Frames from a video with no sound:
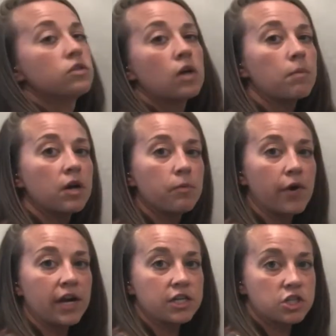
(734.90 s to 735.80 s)
so I'm going to
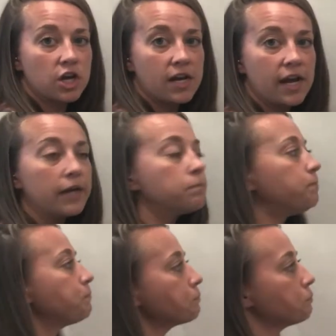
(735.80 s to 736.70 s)
bring it straight down.
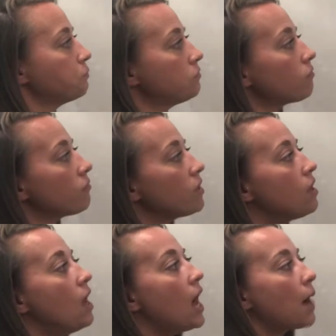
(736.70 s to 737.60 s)

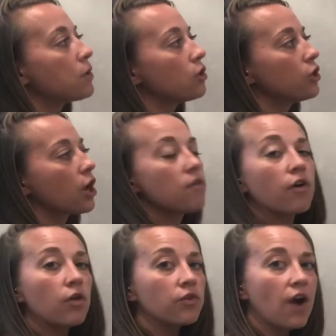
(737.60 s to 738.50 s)
I'm going to look
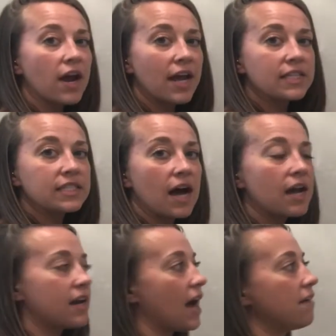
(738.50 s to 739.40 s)
over on the right-hand
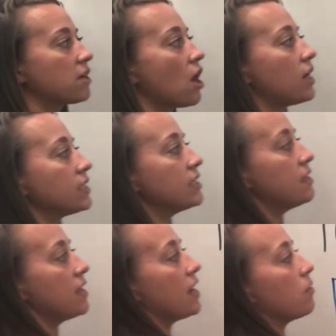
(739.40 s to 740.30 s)
side, and I have a
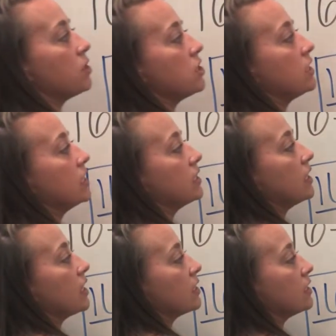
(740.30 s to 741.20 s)
constant there, which is a
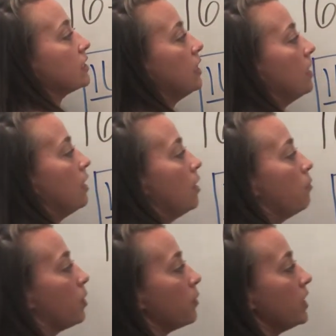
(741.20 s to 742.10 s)
6,
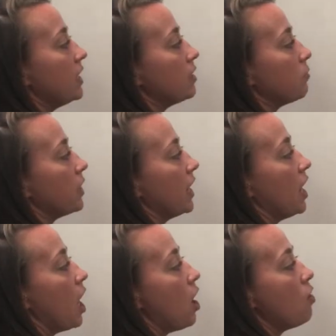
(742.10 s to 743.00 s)
but we need to bring
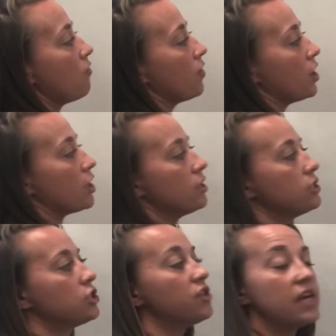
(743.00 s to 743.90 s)
it over
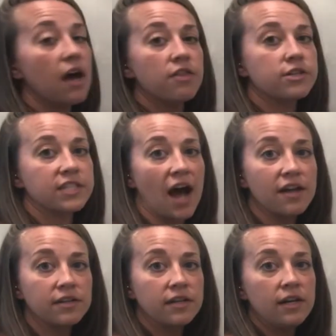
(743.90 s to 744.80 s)
to the other side.